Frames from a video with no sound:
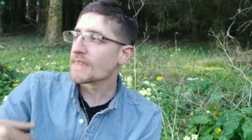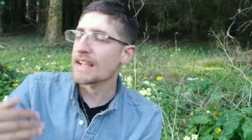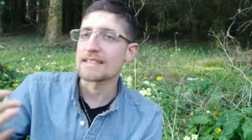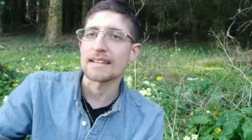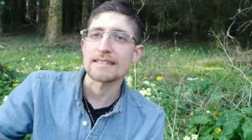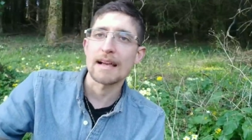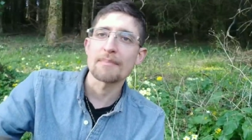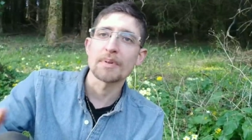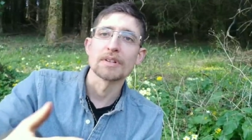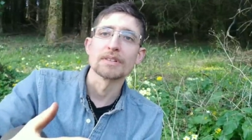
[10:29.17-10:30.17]
as an
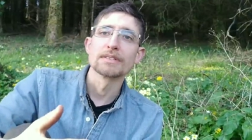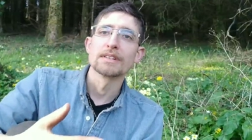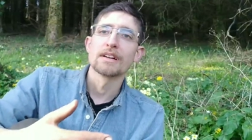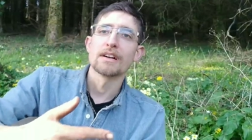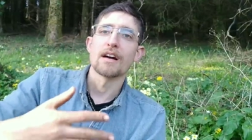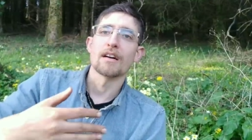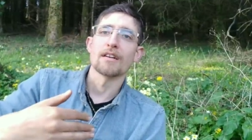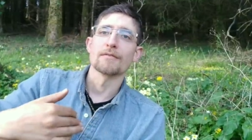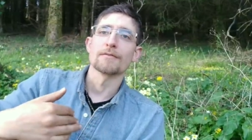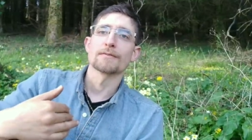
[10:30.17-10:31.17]
example
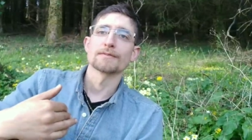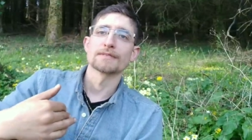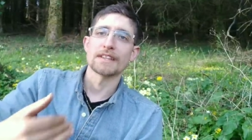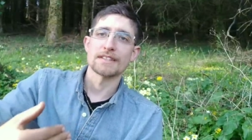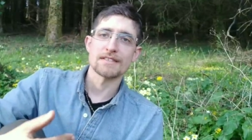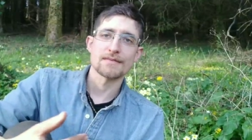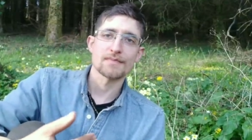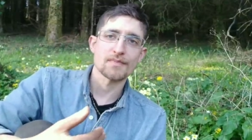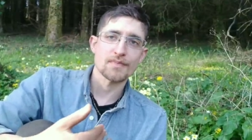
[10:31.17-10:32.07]
of this